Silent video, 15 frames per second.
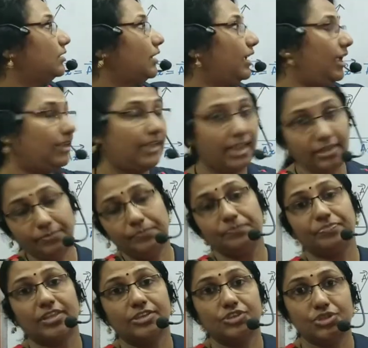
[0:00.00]
again
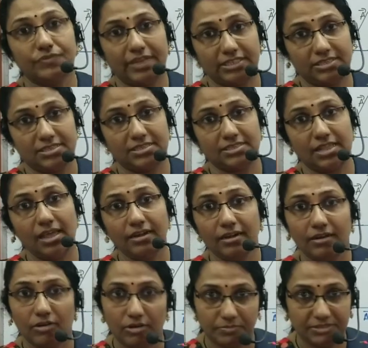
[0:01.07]
two vectors are
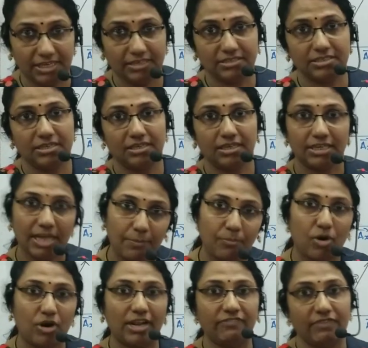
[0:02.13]
obtained.
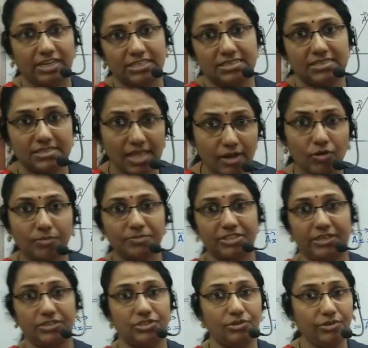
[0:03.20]
Component vectors are
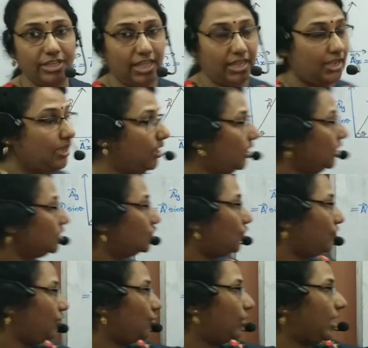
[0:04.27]
obtained. Okay, so
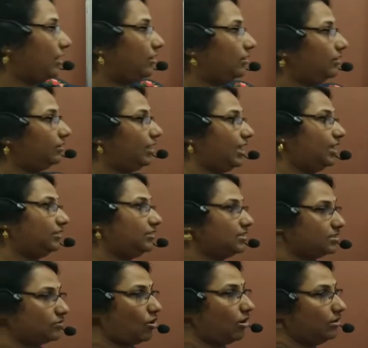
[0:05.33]
you can take
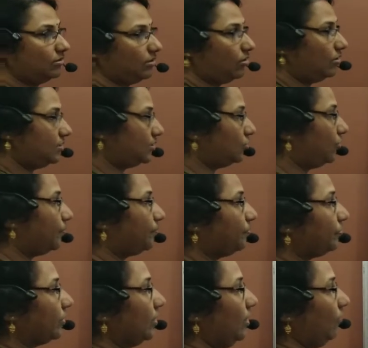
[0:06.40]
this also.
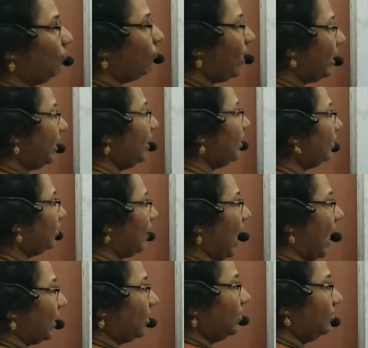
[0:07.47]
Why here
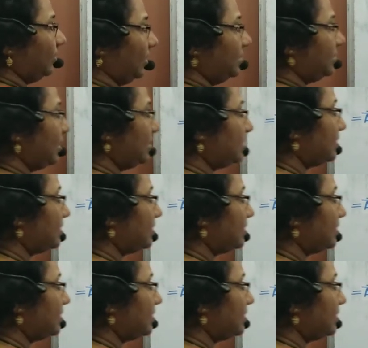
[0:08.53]
angle theta is